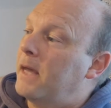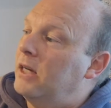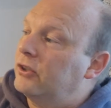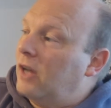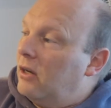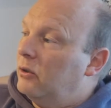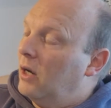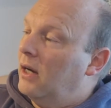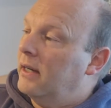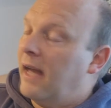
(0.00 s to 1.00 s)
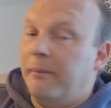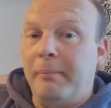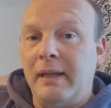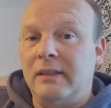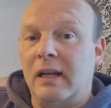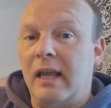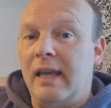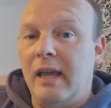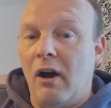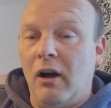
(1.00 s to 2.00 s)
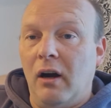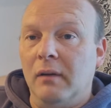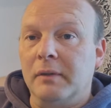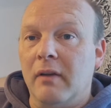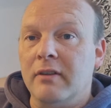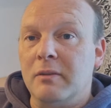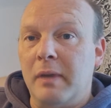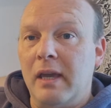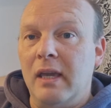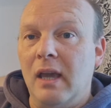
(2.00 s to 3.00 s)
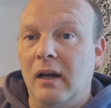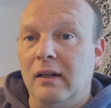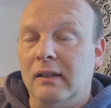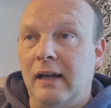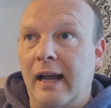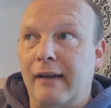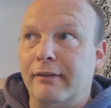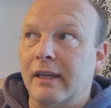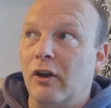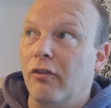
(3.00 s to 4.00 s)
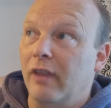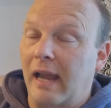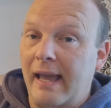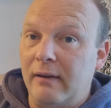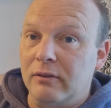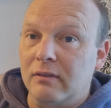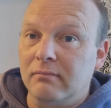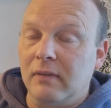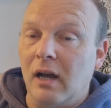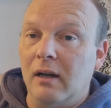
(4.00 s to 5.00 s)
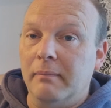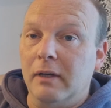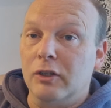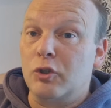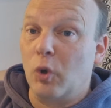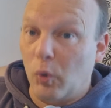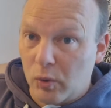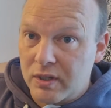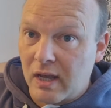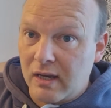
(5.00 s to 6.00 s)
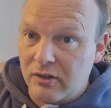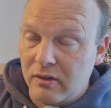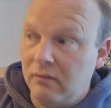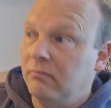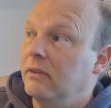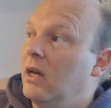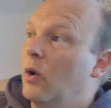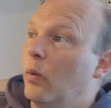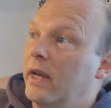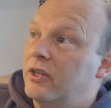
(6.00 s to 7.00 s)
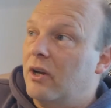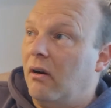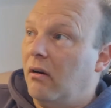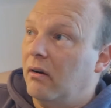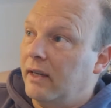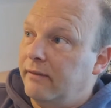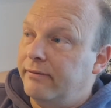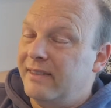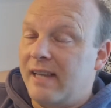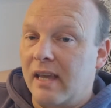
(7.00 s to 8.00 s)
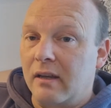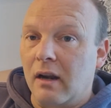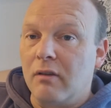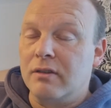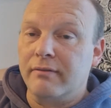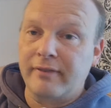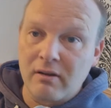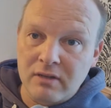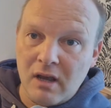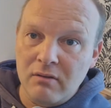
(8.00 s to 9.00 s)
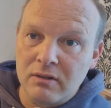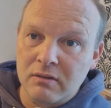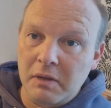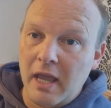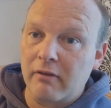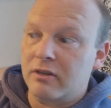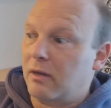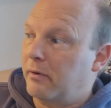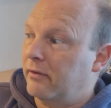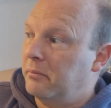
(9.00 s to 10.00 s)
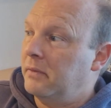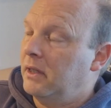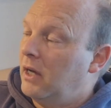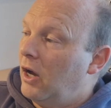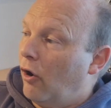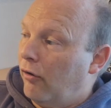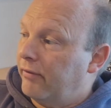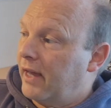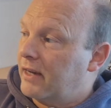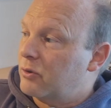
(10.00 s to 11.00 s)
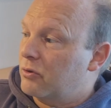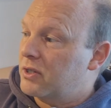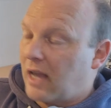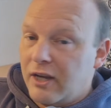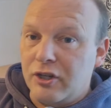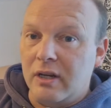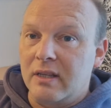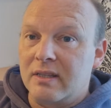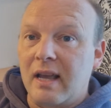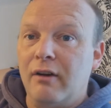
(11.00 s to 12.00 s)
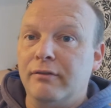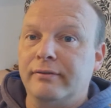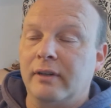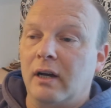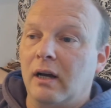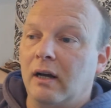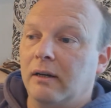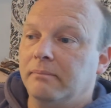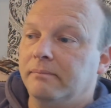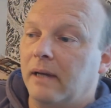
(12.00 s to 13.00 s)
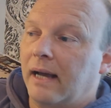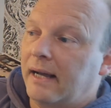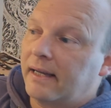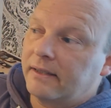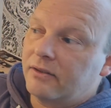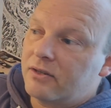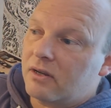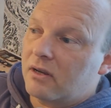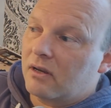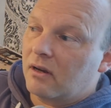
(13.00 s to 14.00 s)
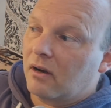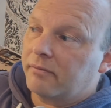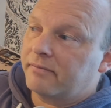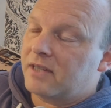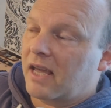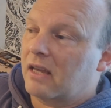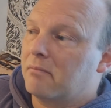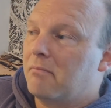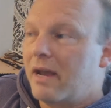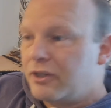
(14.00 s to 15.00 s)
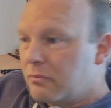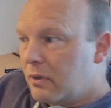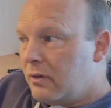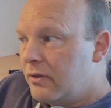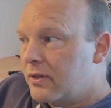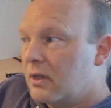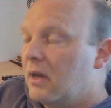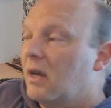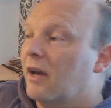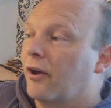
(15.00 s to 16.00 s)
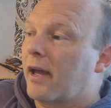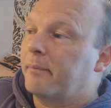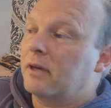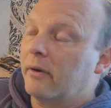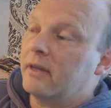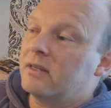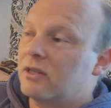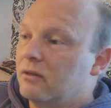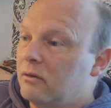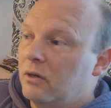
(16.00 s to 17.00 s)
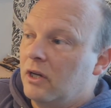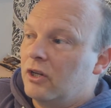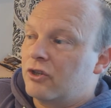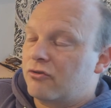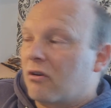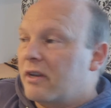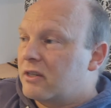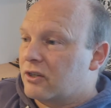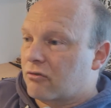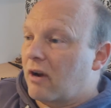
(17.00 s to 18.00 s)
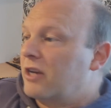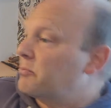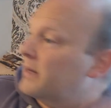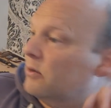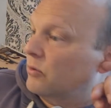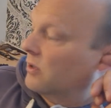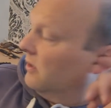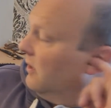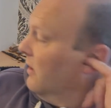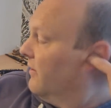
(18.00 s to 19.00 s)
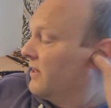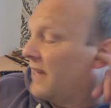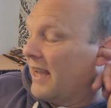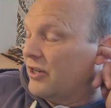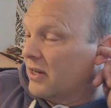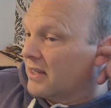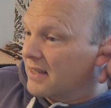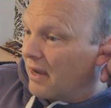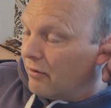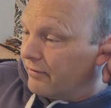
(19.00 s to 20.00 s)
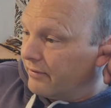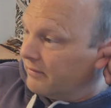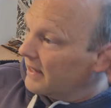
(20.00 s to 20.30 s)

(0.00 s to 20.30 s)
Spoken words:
So, yeah, basically, I'm going to be having on the layout Torre Station, which I've taken loads of photos. Here are some of them of the actual station itself, and I've taken measurements, and I am going to try to scratch build the station itself.